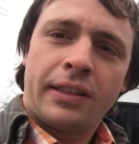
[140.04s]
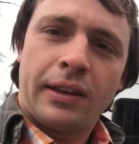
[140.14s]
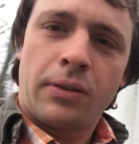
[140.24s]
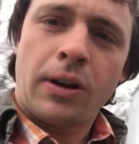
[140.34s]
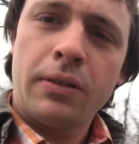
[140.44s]

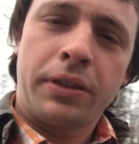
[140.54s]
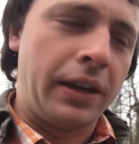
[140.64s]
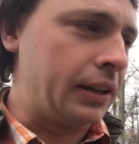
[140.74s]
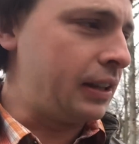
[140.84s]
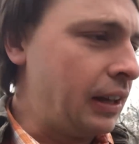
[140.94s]
anything wrong with
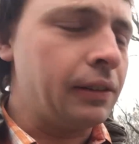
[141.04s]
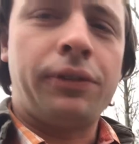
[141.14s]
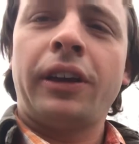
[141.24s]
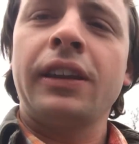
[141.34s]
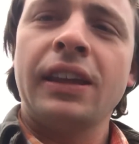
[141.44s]
it. Can't
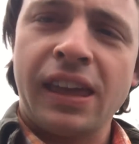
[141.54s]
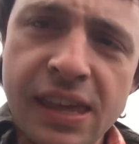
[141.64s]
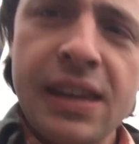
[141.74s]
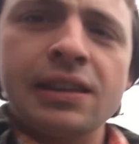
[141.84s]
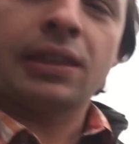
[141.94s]
find
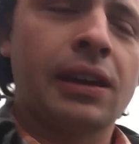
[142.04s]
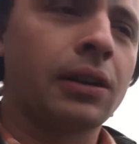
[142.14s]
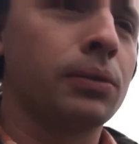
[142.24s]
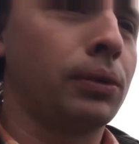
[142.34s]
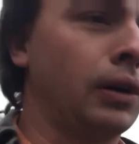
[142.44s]

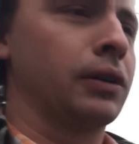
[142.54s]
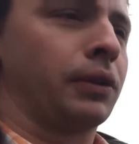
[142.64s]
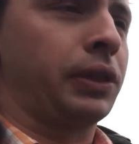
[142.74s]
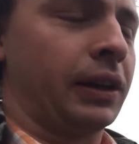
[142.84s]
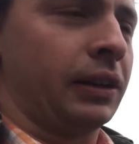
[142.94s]
anything wrong
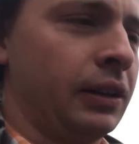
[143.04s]
with it.